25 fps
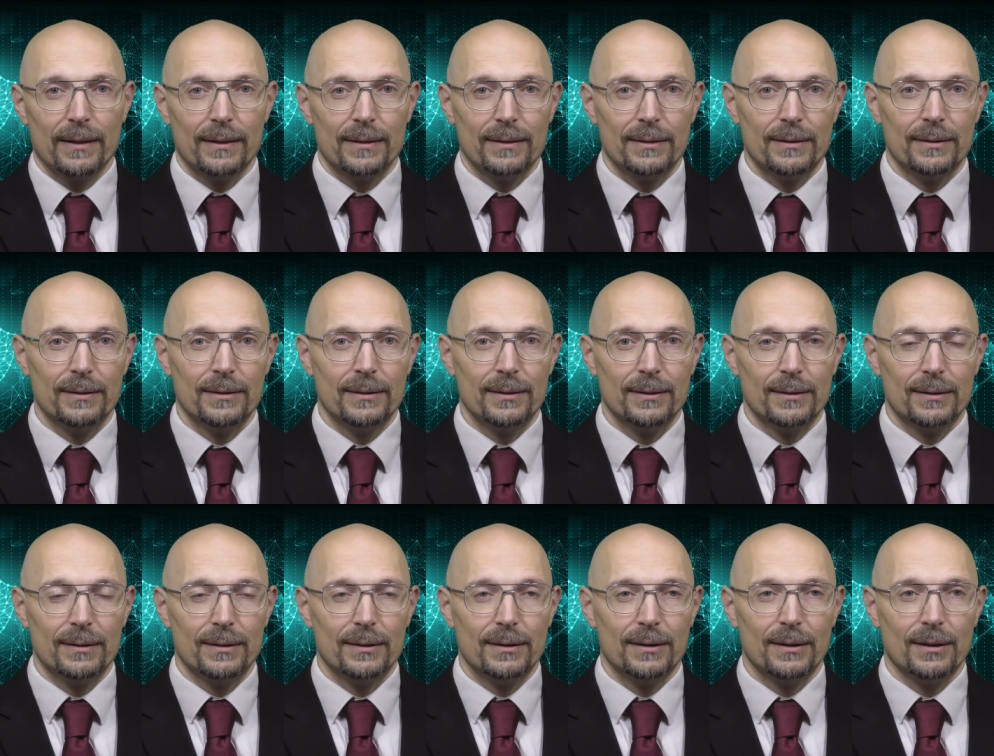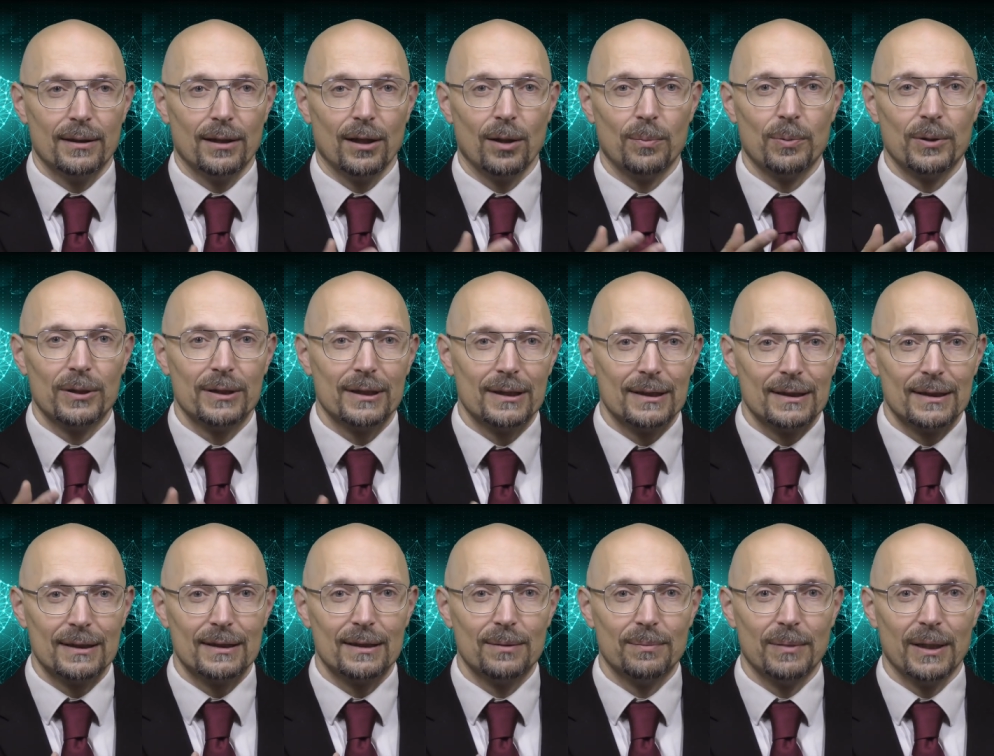the operating
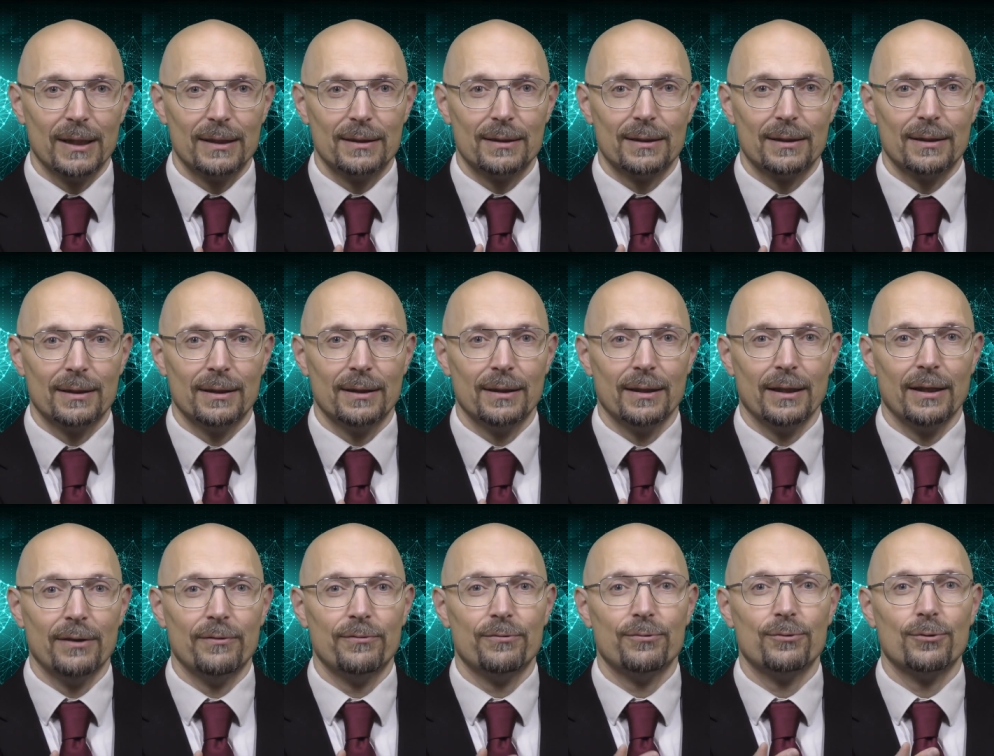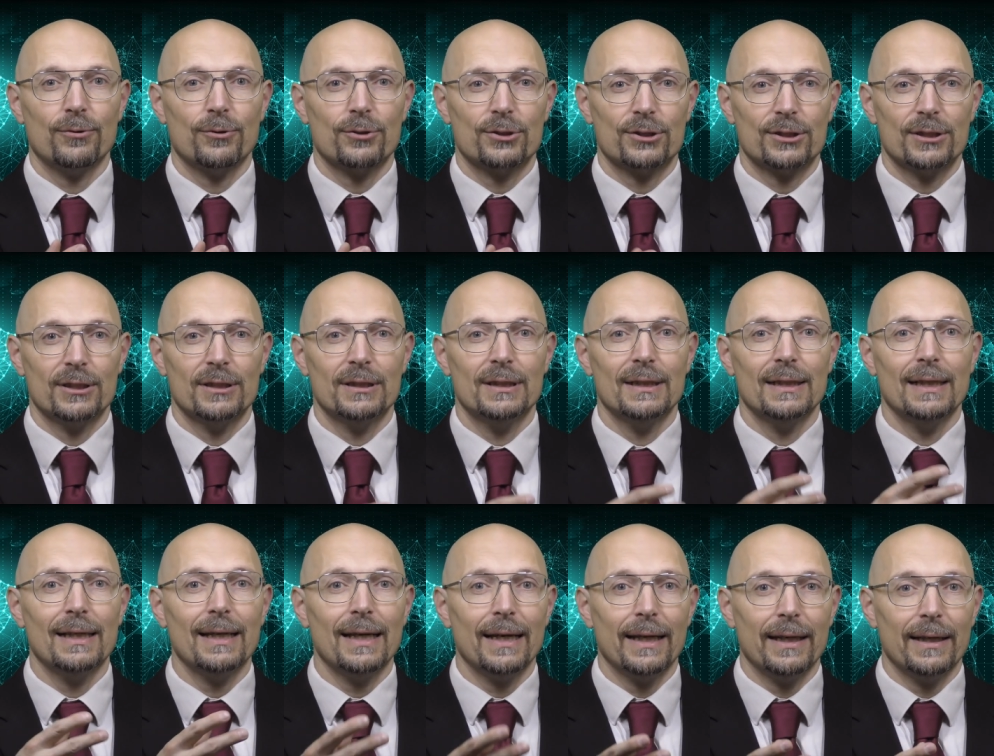system might uh, enforce a
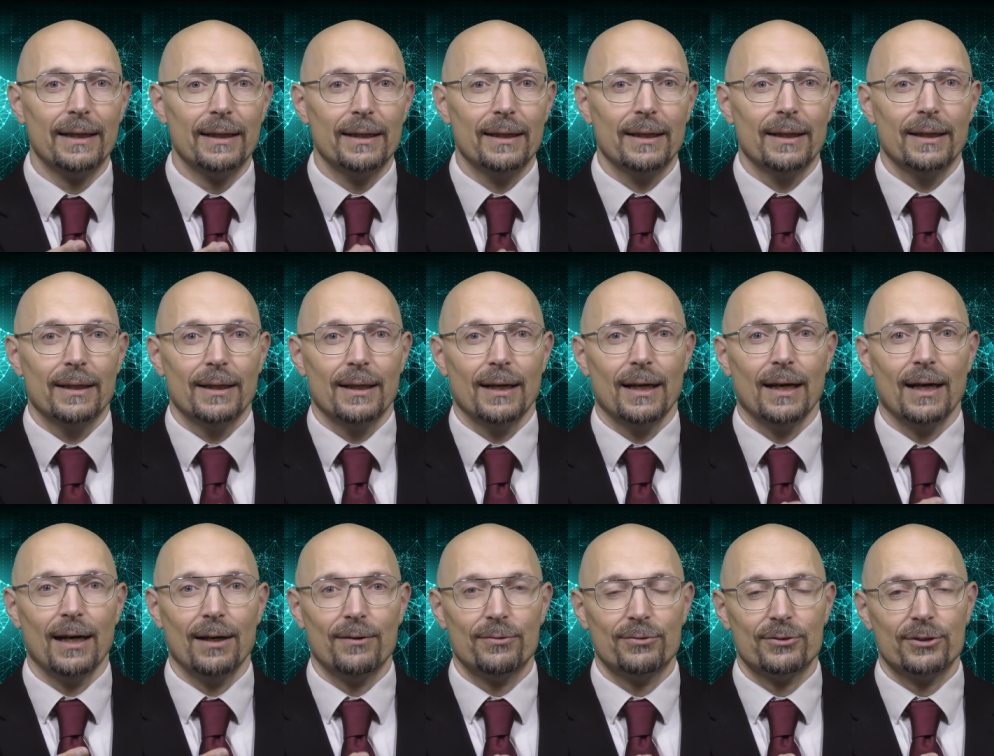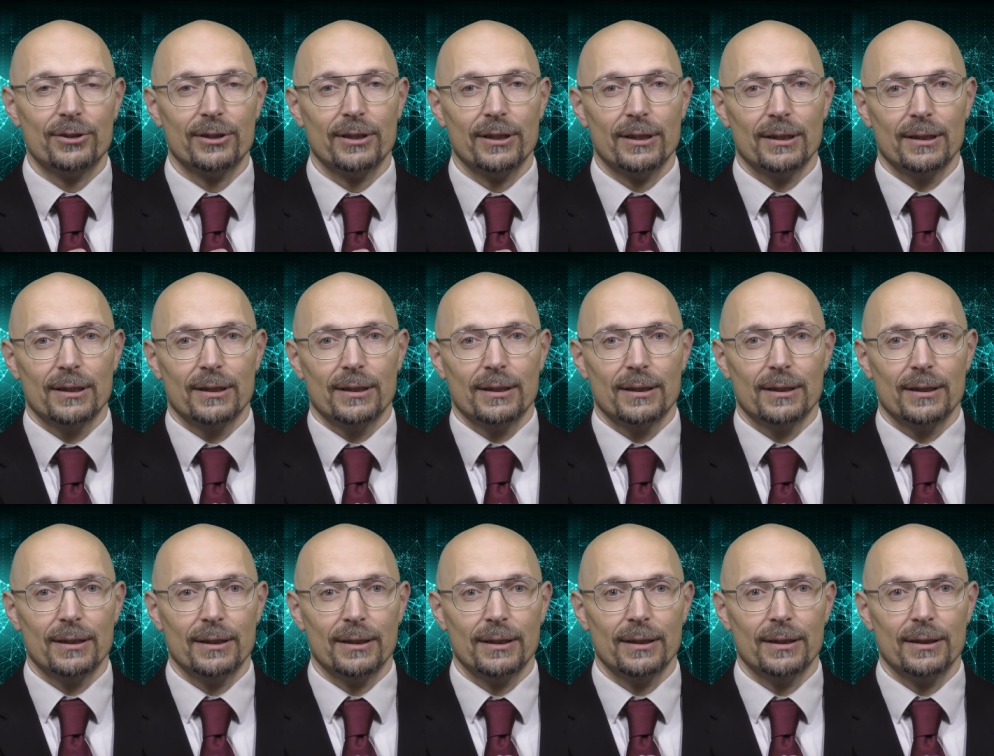delay after
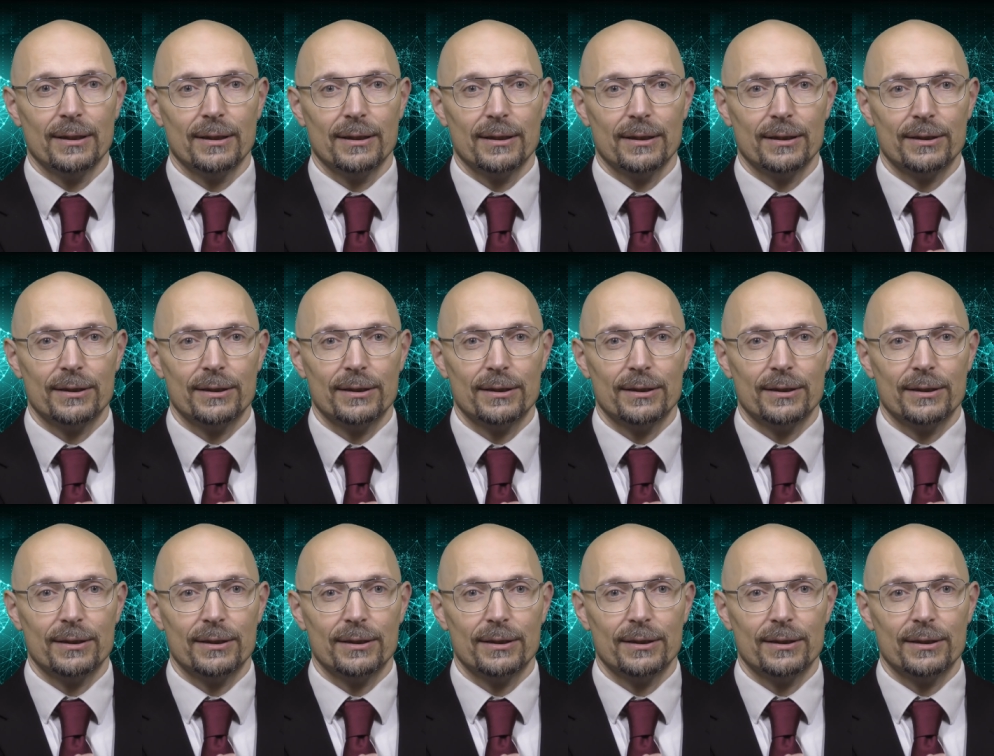uh,